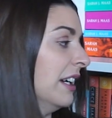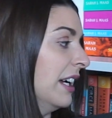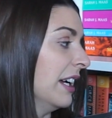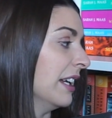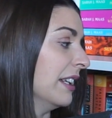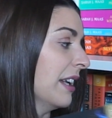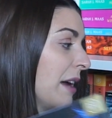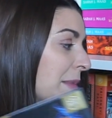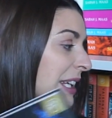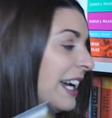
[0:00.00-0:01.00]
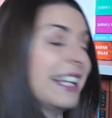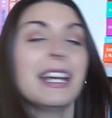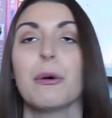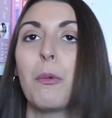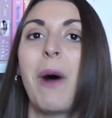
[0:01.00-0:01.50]
And I mean, I
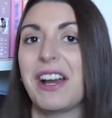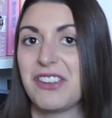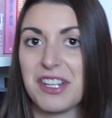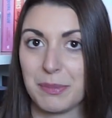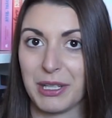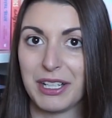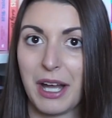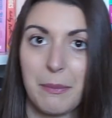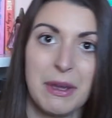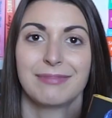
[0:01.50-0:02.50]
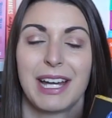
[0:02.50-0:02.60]
get why she split it up.